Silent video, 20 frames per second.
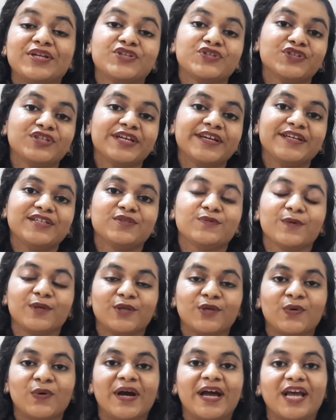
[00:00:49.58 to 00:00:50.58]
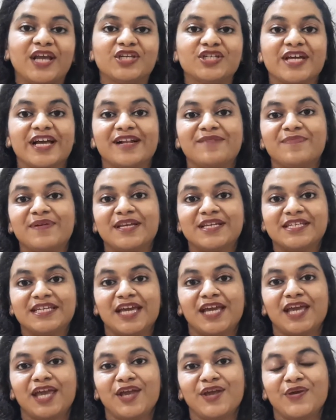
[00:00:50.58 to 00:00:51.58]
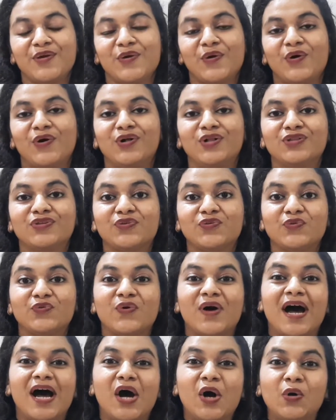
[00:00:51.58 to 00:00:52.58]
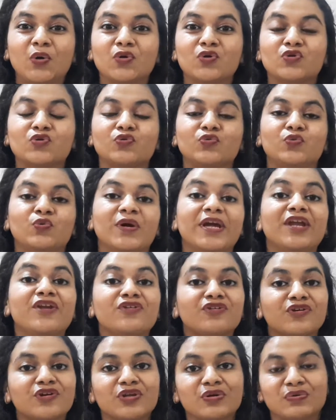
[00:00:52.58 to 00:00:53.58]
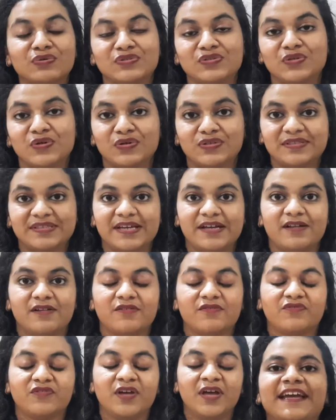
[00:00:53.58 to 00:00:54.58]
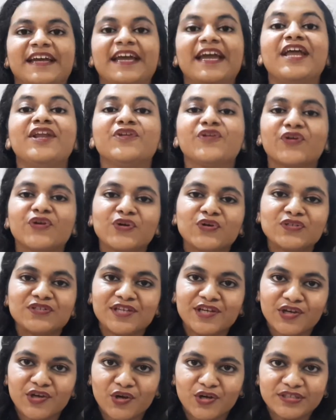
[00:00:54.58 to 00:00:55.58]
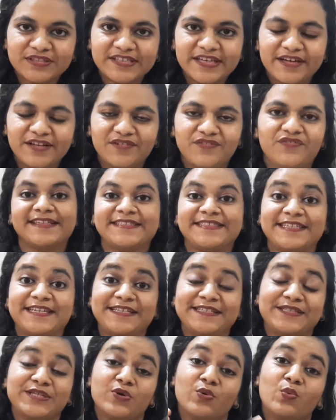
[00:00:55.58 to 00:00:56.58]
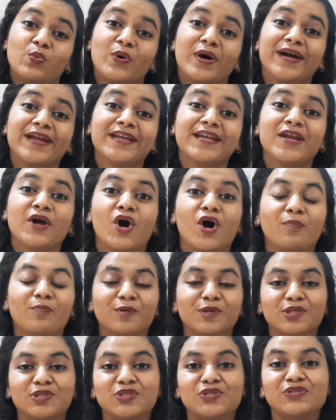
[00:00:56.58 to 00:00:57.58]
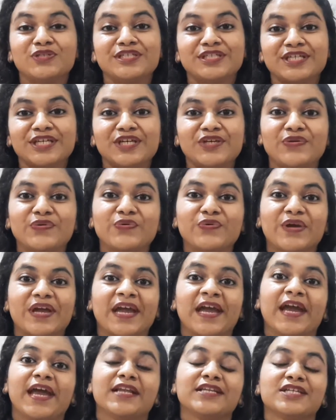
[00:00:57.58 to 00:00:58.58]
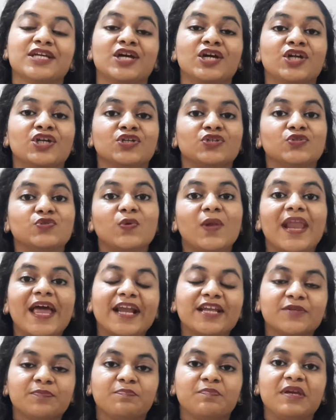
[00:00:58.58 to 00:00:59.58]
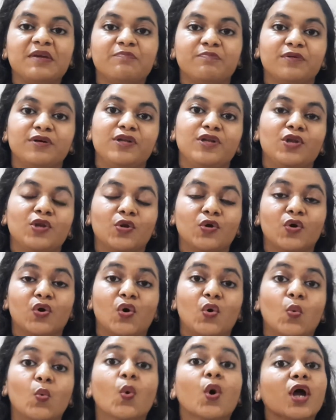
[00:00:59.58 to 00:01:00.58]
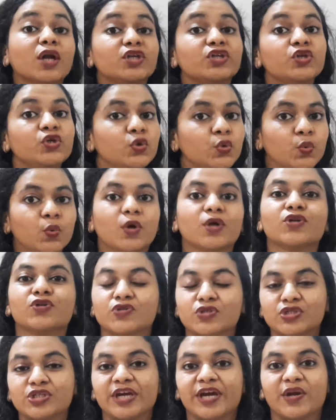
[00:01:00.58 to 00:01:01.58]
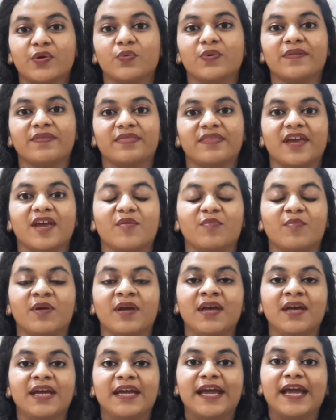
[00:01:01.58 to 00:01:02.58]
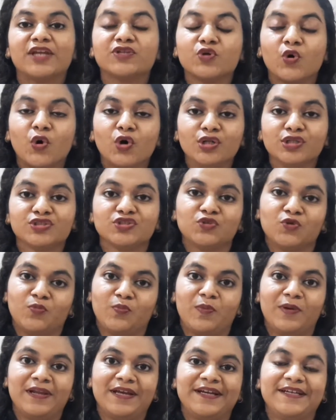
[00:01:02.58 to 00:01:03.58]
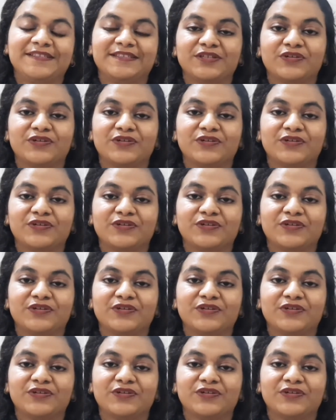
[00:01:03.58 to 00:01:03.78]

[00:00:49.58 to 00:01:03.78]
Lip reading: today's video, I shall be taking you all through how to introduce yourself. Introducing yourself is the one opportunity you get to let people know what you want to share with them. It also plays a